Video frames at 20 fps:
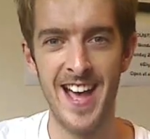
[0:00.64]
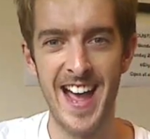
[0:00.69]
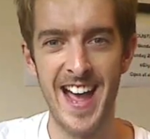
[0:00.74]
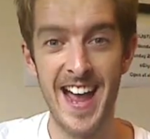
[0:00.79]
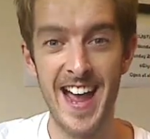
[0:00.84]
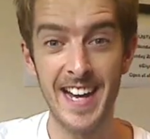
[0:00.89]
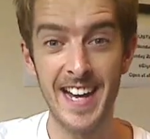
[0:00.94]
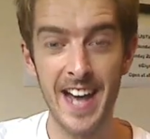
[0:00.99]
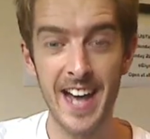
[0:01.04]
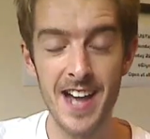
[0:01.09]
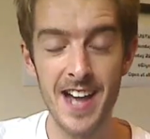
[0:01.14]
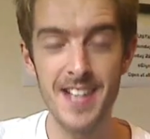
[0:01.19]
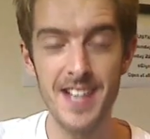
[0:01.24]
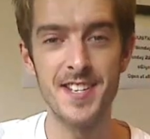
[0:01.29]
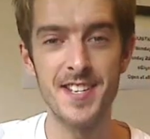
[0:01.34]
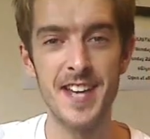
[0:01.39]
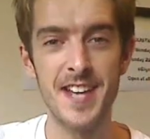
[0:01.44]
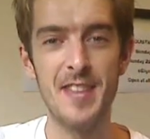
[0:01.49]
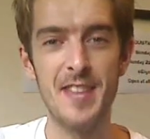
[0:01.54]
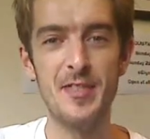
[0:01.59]
Hey
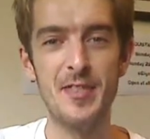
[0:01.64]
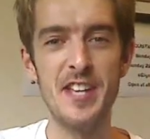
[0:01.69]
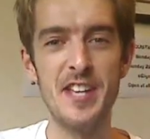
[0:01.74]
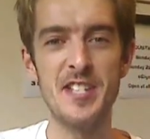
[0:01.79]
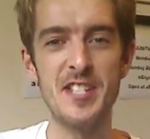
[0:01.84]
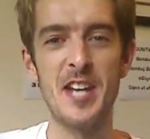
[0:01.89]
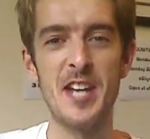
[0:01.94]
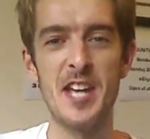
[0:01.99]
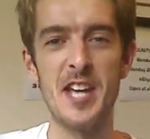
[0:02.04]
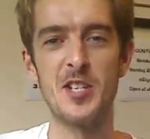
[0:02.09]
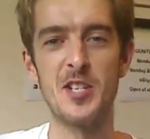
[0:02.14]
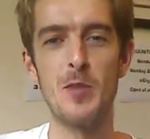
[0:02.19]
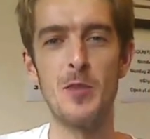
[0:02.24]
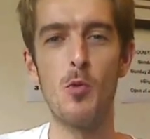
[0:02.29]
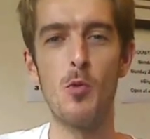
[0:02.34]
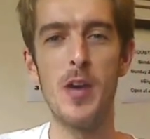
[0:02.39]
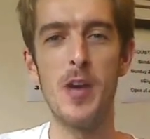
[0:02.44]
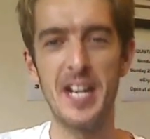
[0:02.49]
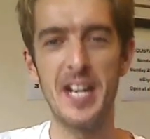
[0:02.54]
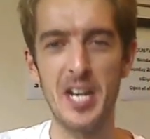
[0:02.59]
guys, in this lesson
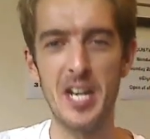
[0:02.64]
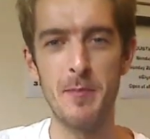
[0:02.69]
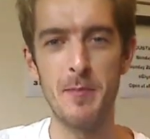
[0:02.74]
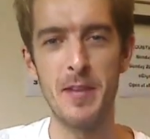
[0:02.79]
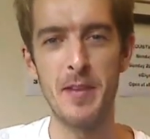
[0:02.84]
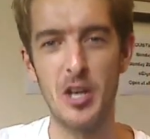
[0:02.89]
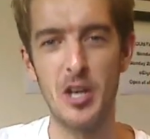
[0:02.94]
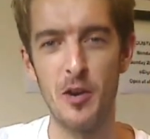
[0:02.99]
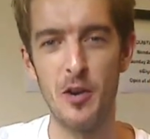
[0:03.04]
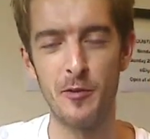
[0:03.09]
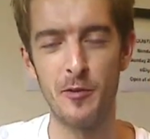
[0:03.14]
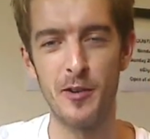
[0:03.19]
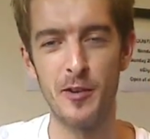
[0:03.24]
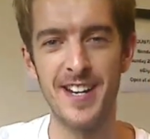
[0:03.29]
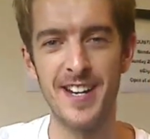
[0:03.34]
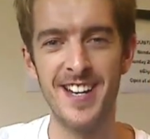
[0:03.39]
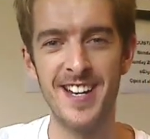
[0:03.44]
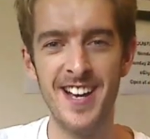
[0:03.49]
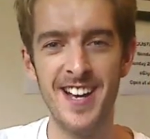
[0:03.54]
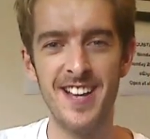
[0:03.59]
we're going to be
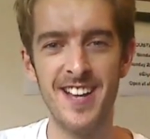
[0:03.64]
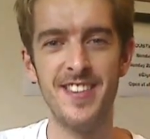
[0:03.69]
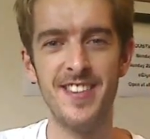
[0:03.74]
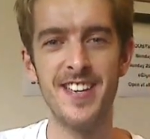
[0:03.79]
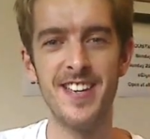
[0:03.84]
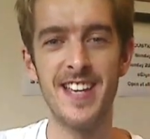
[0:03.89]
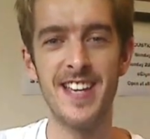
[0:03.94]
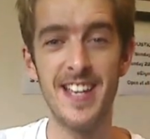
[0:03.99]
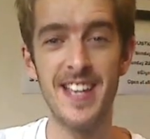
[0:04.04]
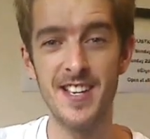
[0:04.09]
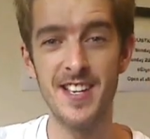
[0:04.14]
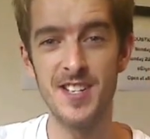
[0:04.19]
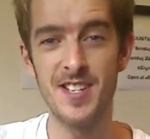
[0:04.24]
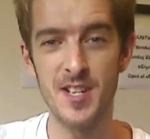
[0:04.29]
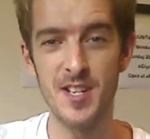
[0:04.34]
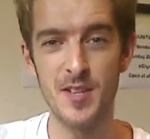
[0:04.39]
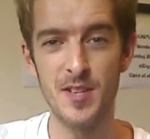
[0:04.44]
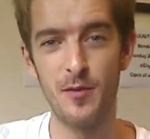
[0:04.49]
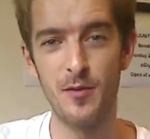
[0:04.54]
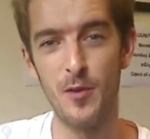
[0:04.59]
covering the
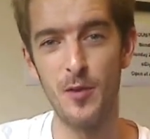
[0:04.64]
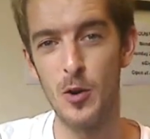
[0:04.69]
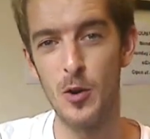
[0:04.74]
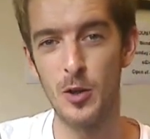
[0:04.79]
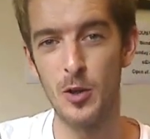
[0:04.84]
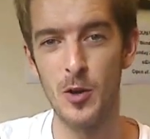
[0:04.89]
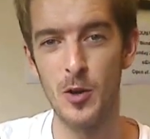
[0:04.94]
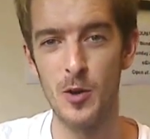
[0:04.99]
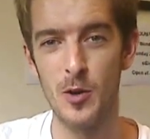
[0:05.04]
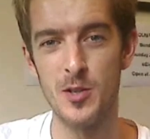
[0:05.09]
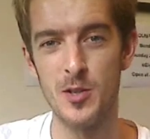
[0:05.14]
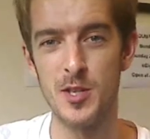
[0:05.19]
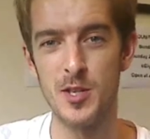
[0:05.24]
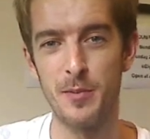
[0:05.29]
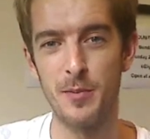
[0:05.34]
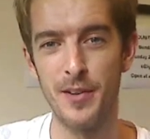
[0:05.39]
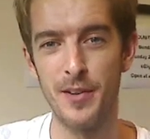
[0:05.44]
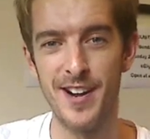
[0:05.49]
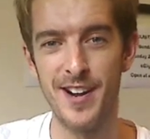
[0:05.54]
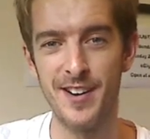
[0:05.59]
easiest four chords to
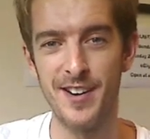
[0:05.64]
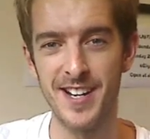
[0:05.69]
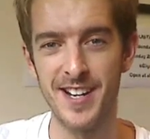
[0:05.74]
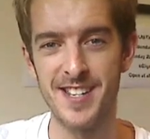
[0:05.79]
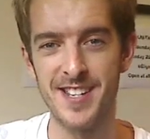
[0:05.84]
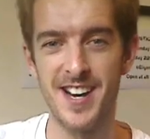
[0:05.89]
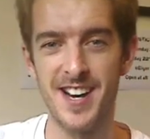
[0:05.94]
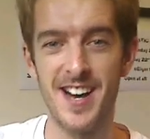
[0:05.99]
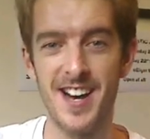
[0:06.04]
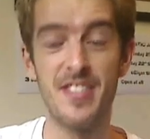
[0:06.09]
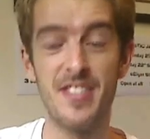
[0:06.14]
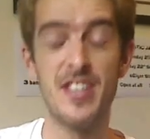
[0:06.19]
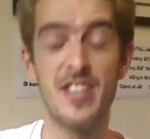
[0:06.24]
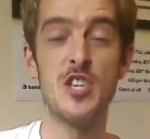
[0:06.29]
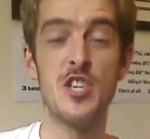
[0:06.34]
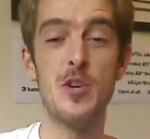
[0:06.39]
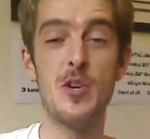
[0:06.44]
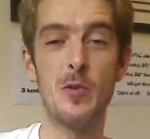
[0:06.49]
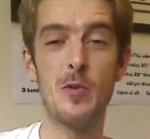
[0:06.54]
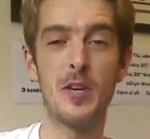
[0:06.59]
play on guitar that
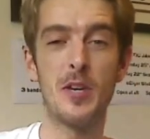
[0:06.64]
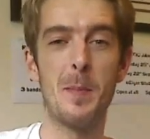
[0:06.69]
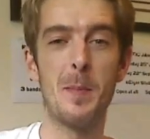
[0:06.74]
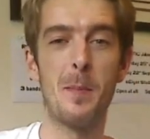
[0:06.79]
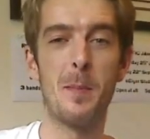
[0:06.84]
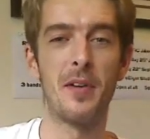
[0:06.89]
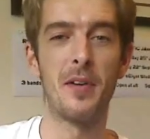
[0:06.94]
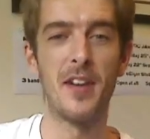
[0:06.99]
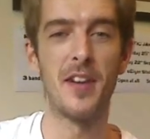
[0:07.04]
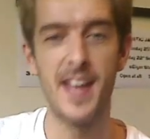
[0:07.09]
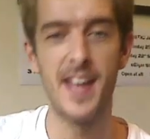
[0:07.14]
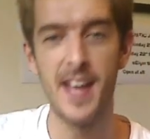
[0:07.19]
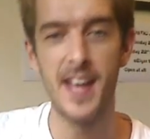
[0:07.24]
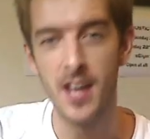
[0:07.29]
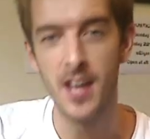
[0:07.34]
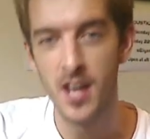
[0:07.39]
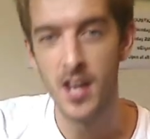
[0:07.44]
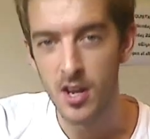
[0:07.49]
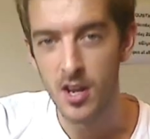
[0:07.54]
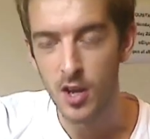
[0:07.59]
you can
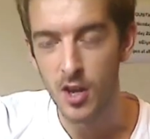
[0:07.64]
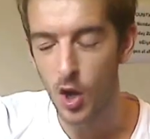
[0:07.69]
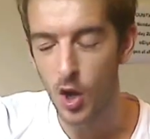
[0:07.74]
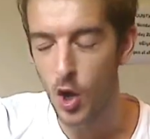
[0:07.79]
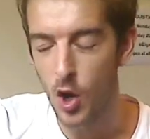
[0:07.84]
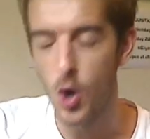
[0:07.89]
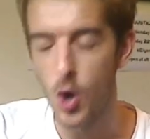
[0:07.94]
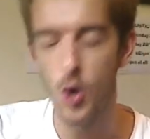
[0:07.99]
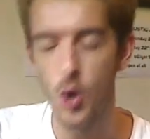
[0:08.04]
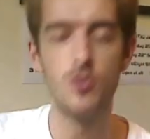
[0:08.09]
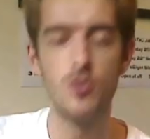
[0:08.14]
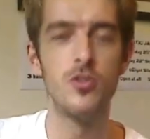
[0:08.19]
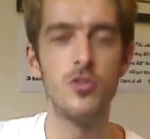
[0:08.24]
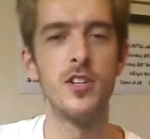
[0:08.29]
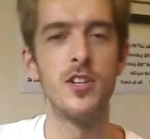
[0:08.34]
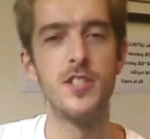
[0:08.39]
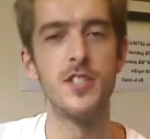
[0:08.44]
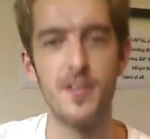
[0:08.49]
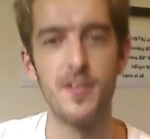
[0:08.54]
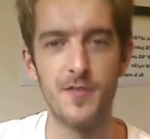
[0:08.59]
play
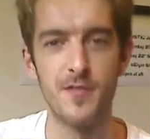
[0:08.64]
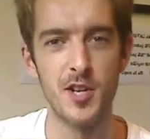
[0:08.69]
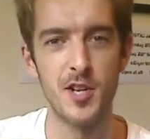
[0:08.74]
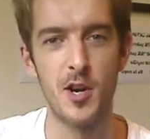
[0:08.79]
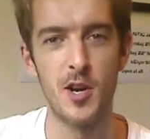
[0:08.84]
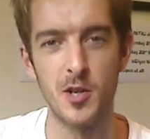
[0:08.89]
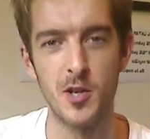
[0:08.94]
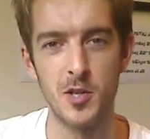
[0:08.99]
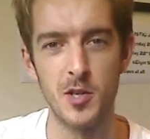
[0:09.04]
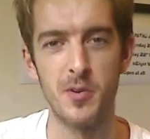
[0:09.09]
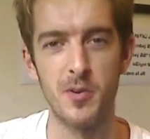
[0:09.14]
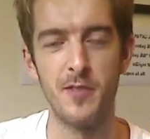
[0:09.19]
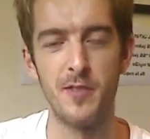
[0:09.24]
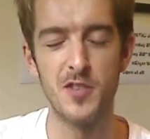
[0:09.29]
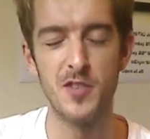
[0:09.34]
hundreds of songs with.